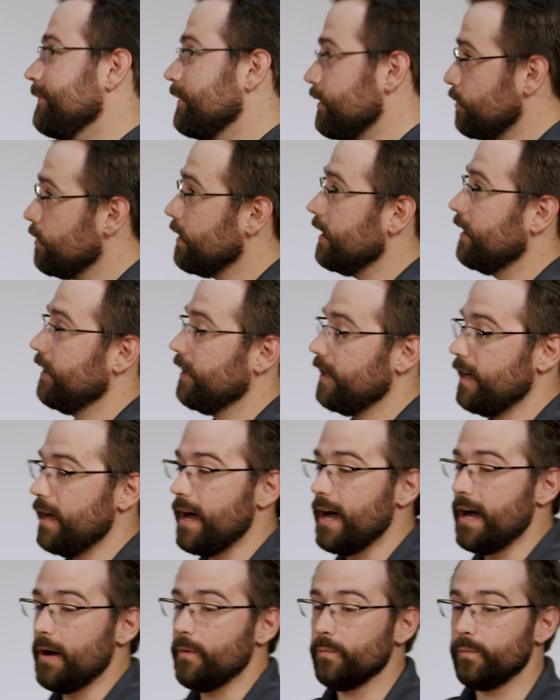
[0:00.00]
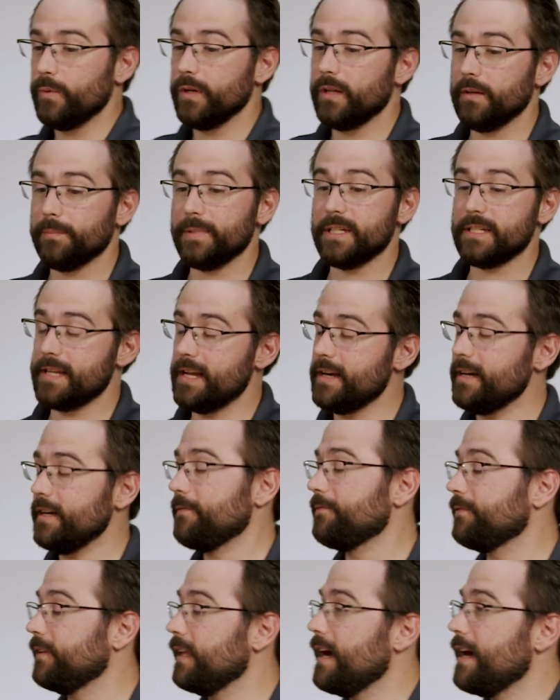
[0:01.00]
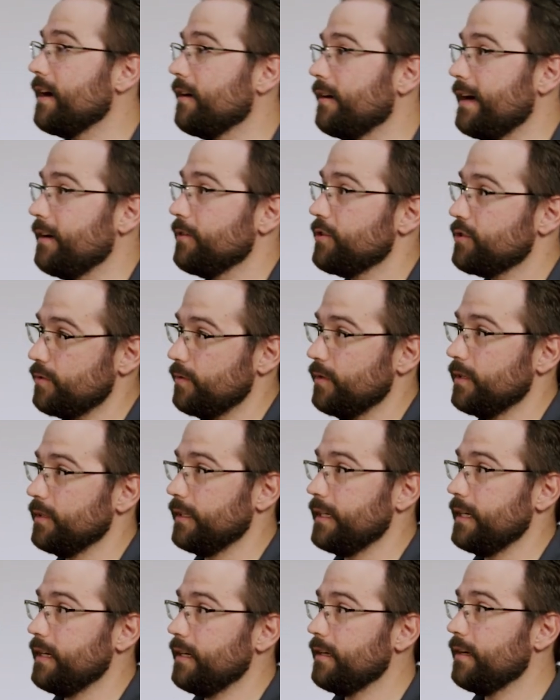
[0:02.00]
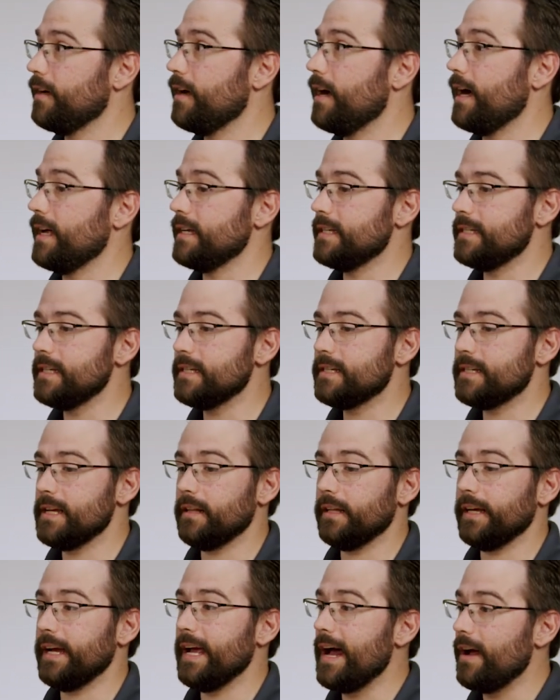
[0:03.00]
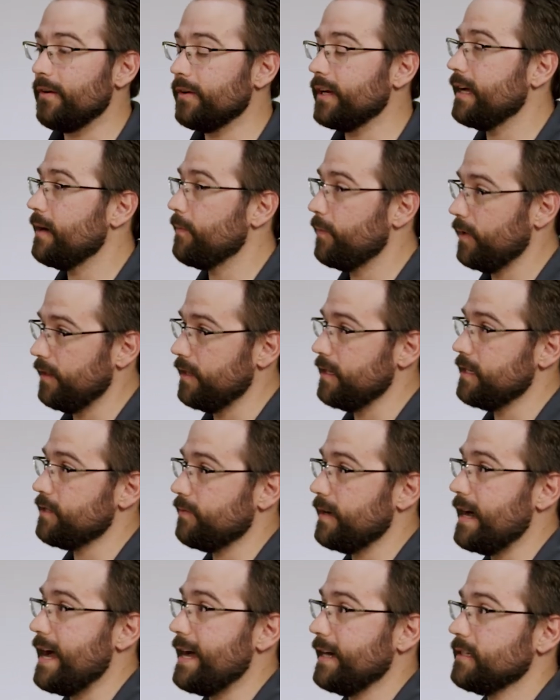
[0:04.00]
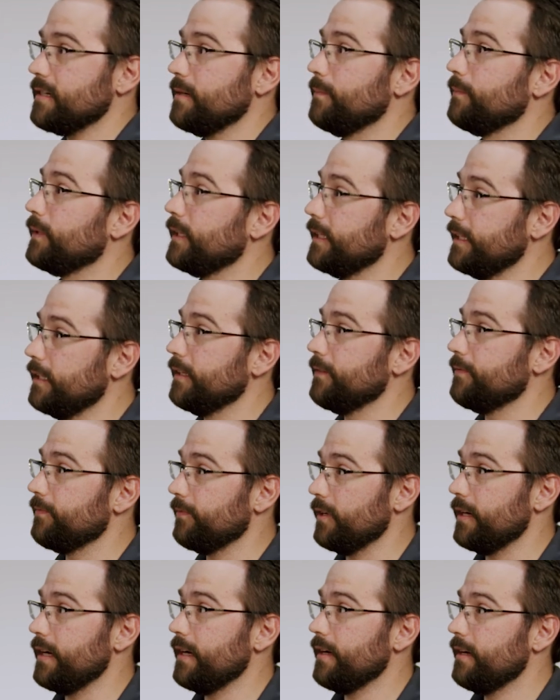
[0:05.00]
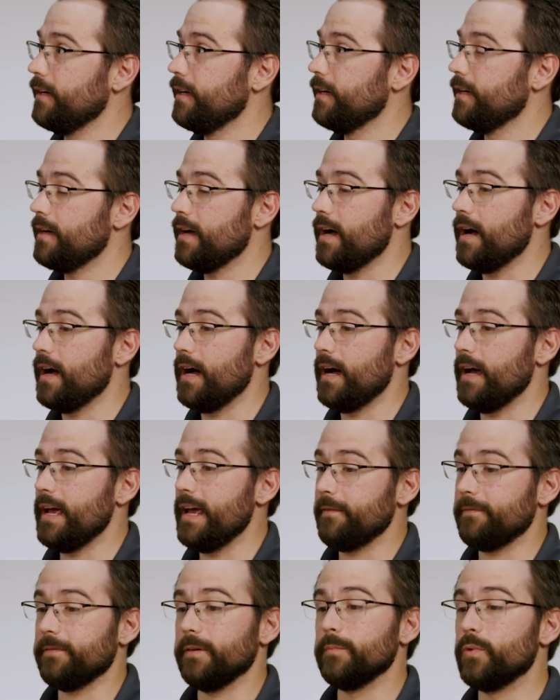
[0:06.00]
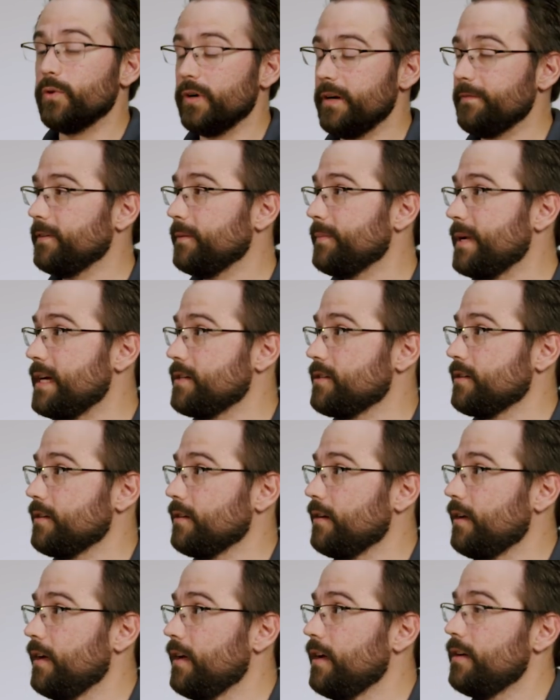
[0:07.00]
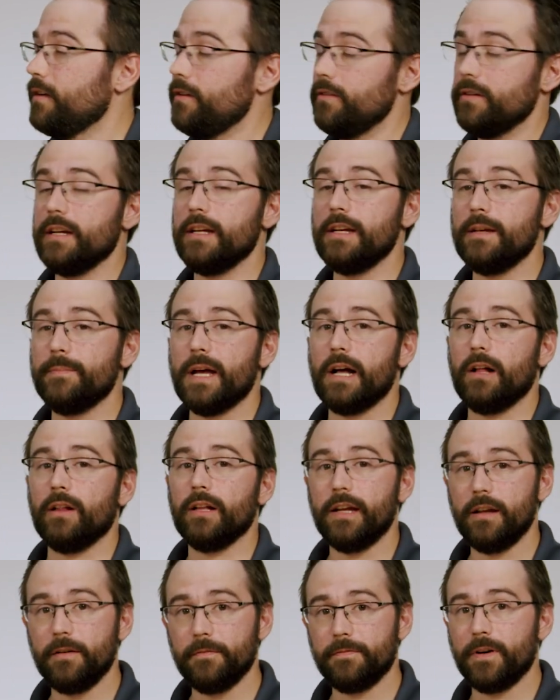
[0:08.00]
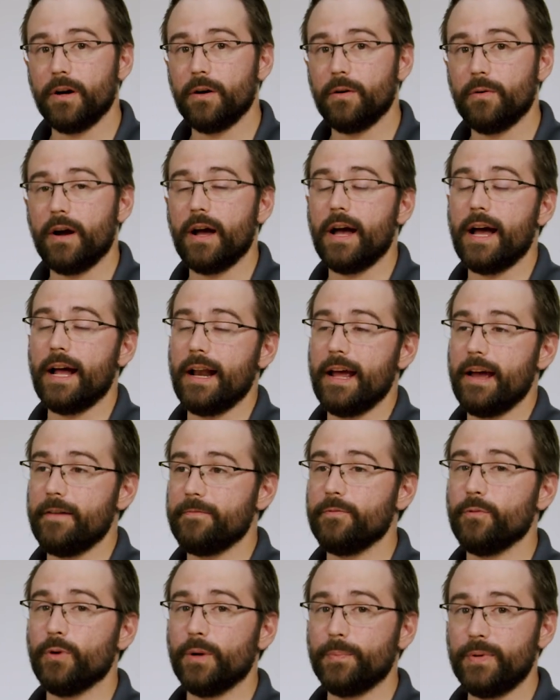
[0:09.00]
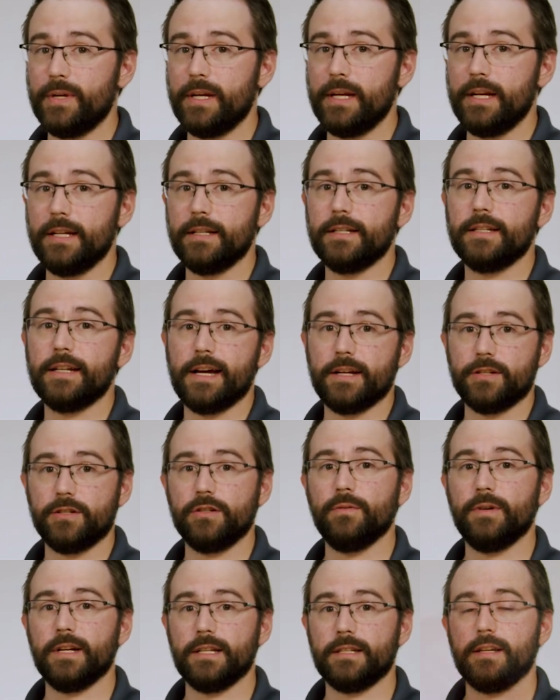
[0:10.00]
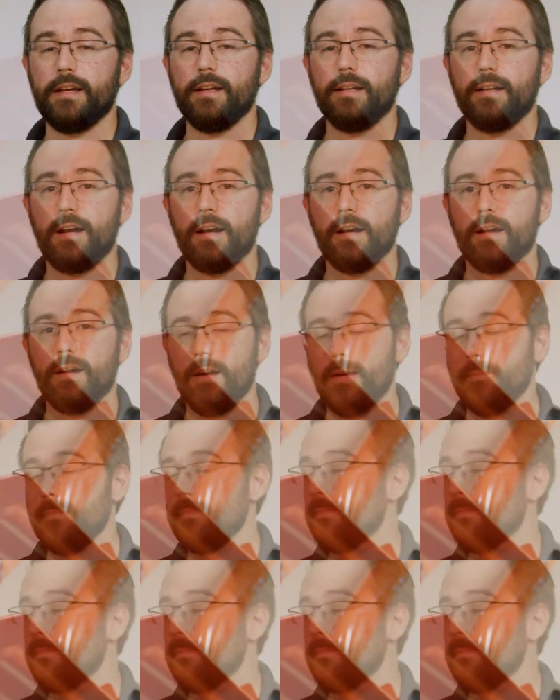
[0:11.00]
Sure. We'll be sending a flyer out shortly detailing how to get one of these racks completely free. And for more information, you can email info@f4p-usa.com.